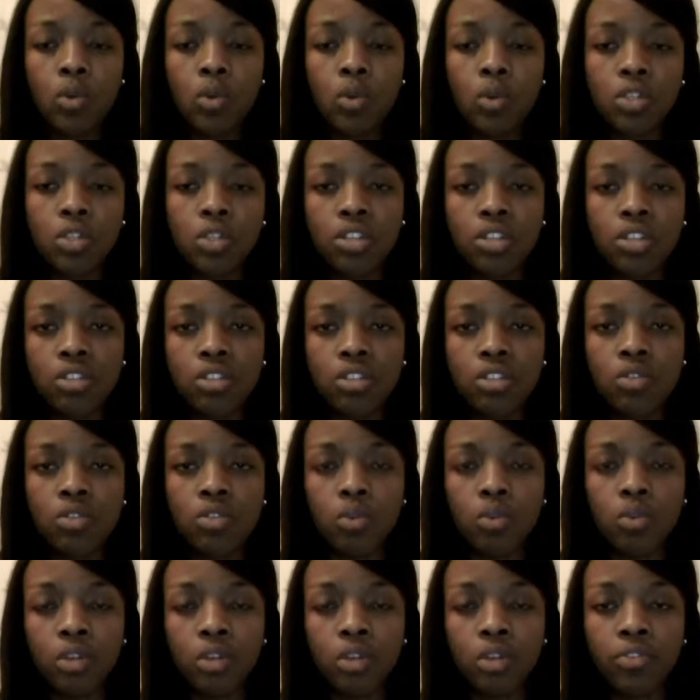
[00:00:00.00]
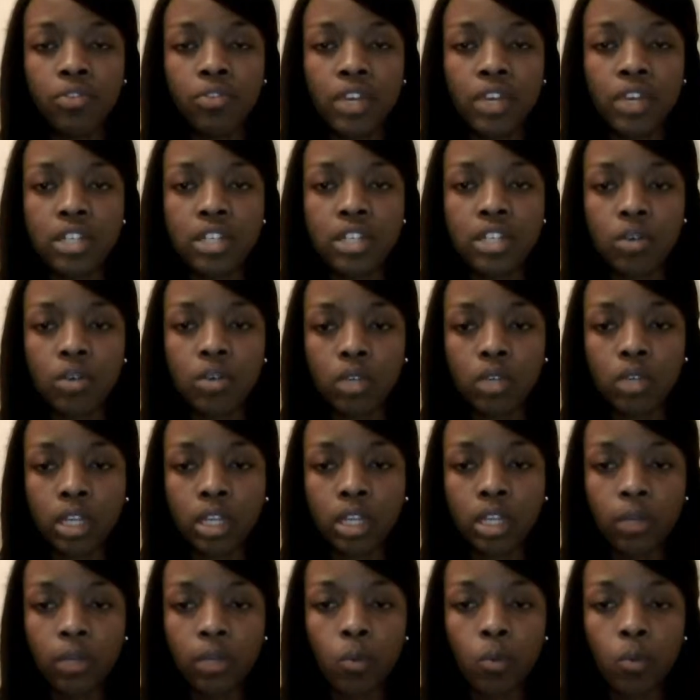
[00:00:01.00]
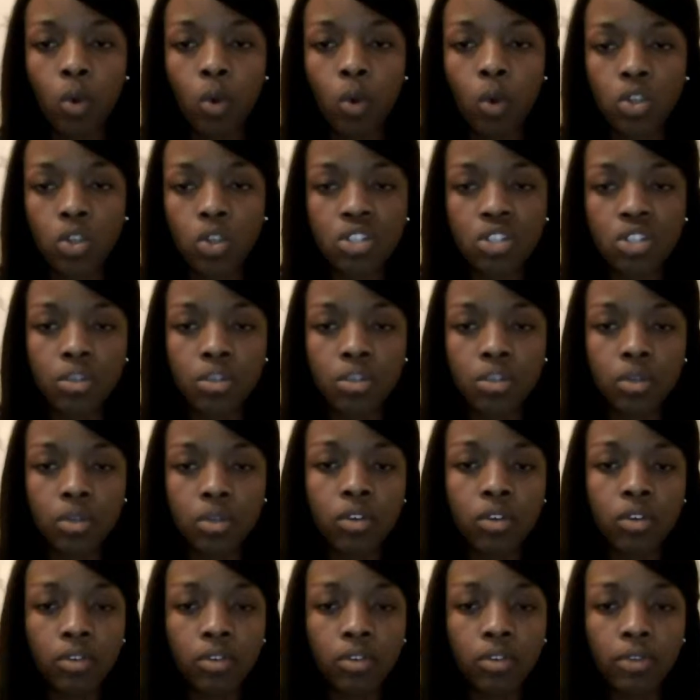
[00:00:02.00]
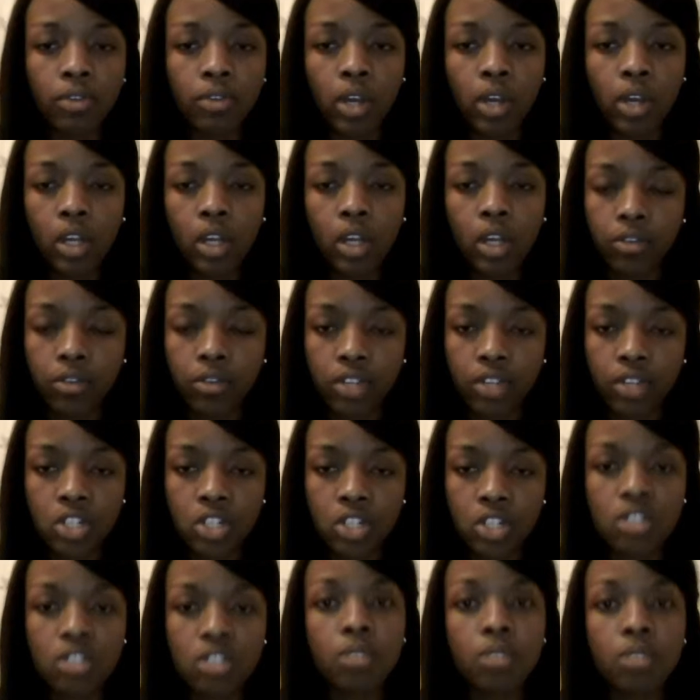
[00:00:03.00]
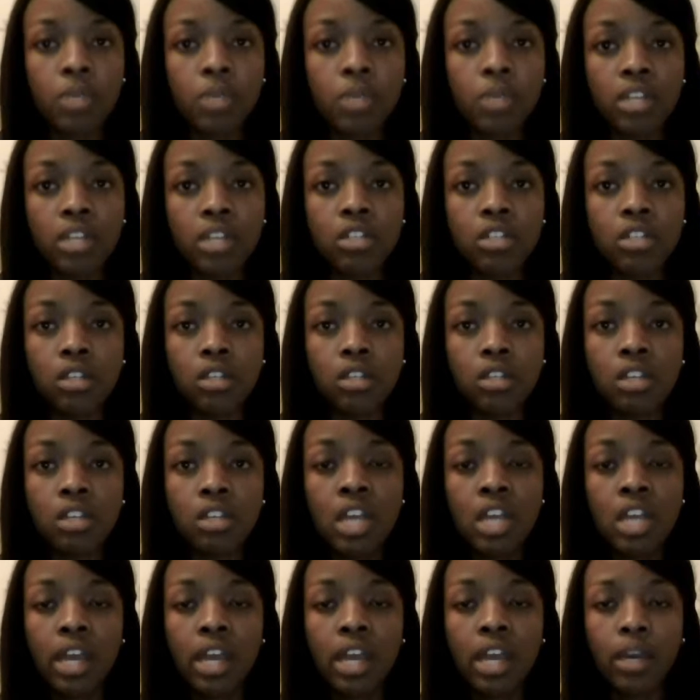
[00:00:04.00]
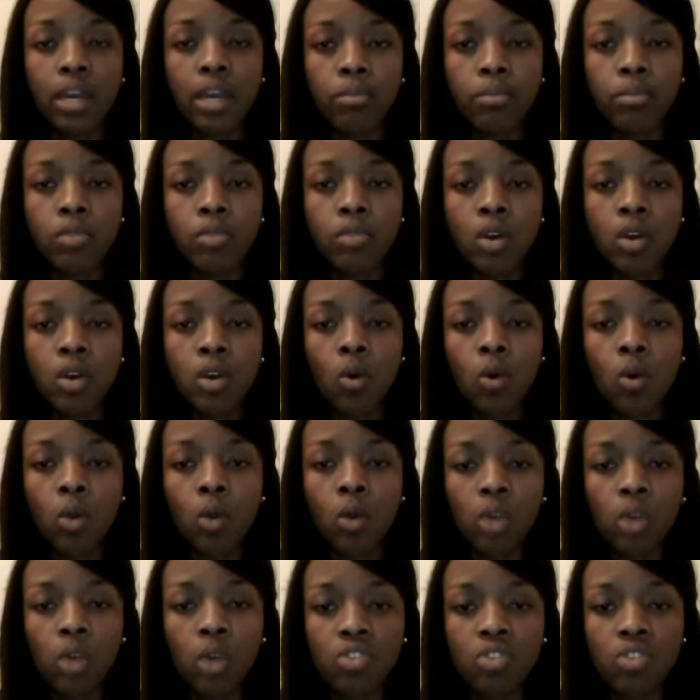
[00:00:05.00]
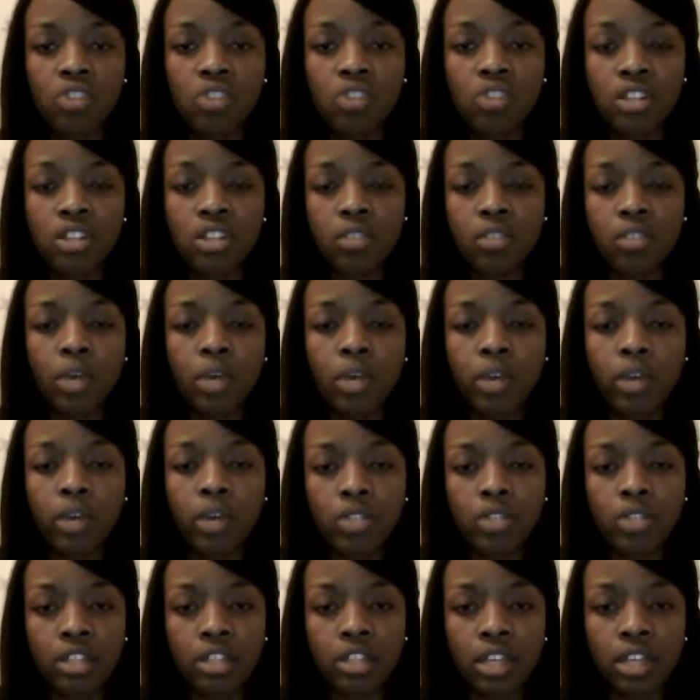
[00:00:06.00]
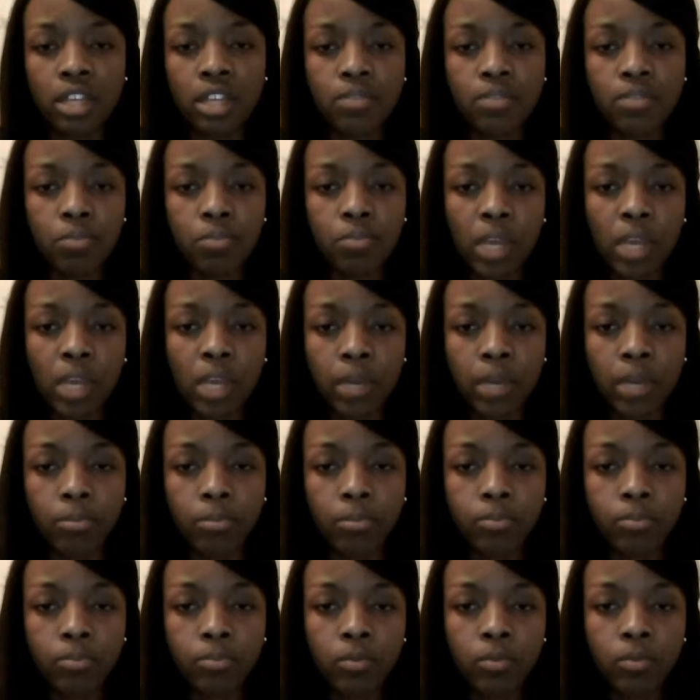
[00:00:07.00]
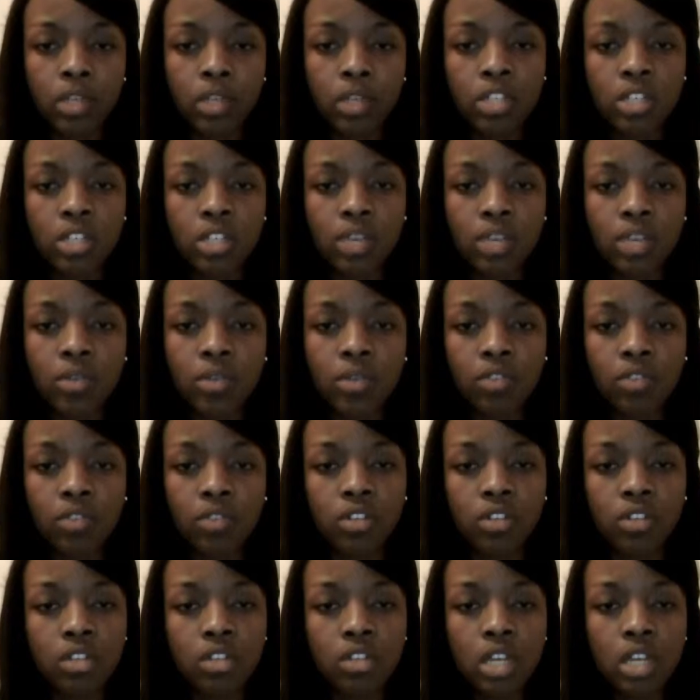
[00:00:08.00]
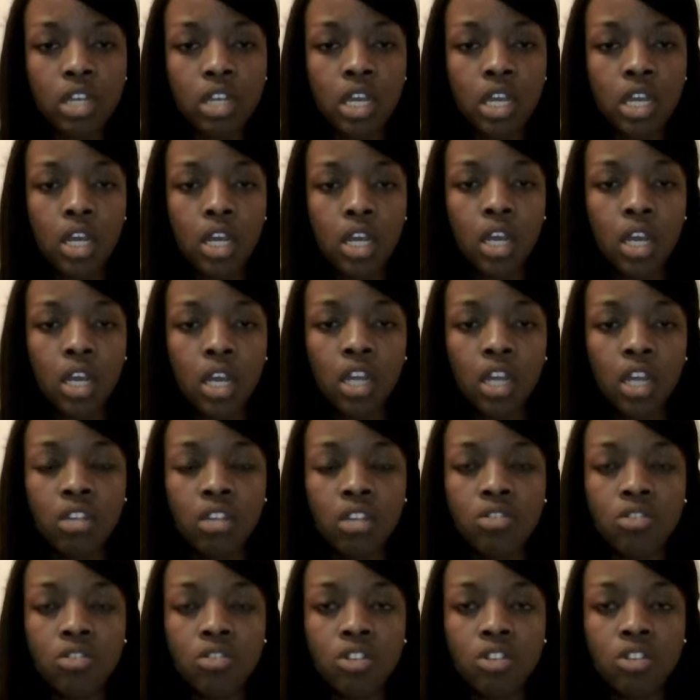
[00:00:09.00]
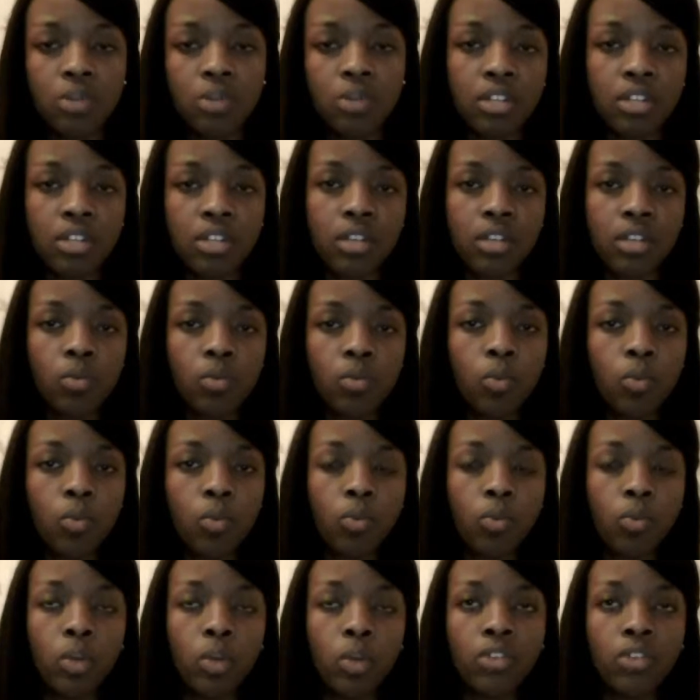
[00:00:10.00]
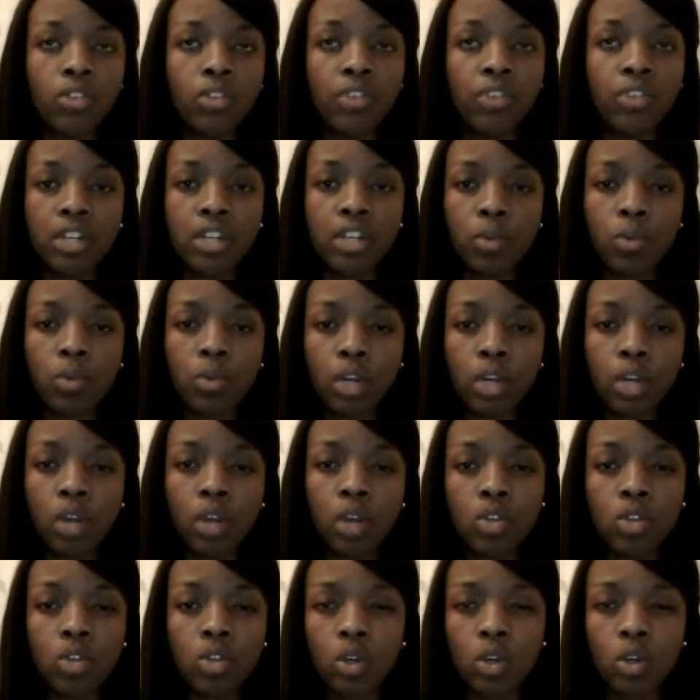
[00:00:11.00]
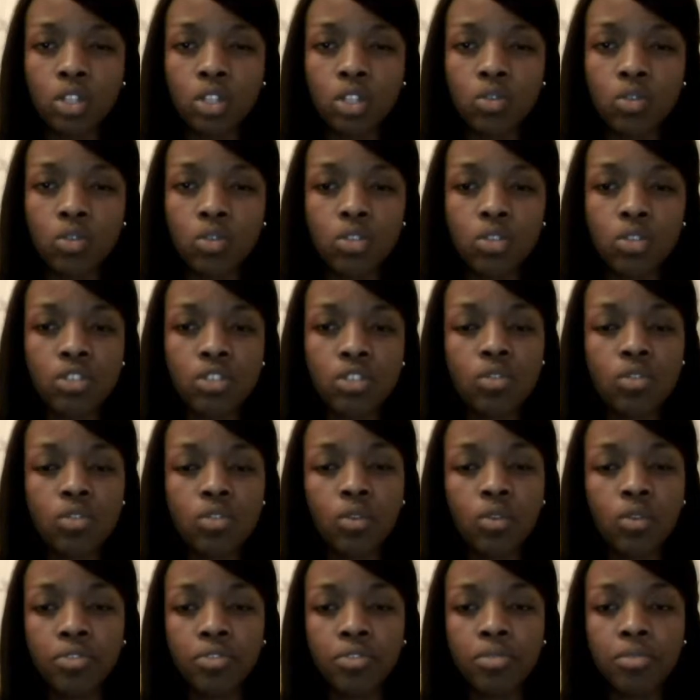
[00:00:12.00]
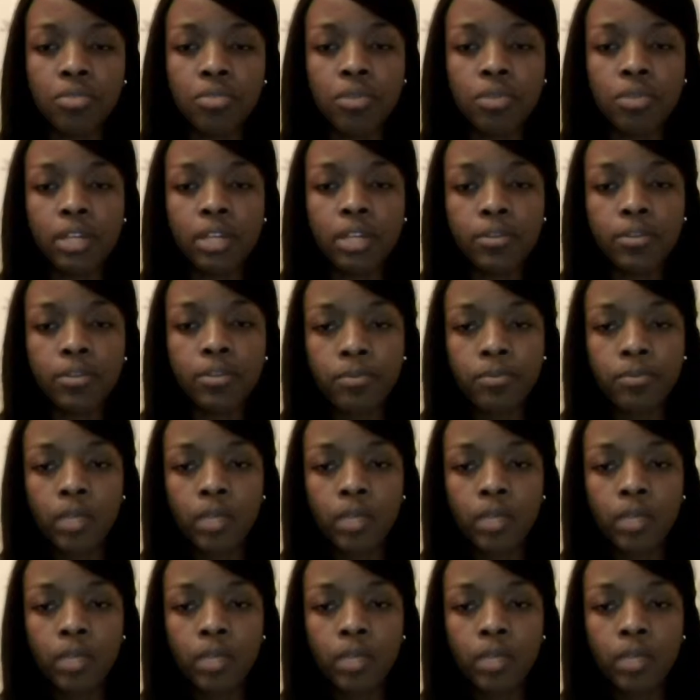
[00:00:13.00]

We did this so we could find out like what typical conventions appeared in all horror trailers that were out at that time period, and as well as that we wanted to find out what our target audience thought of them as well.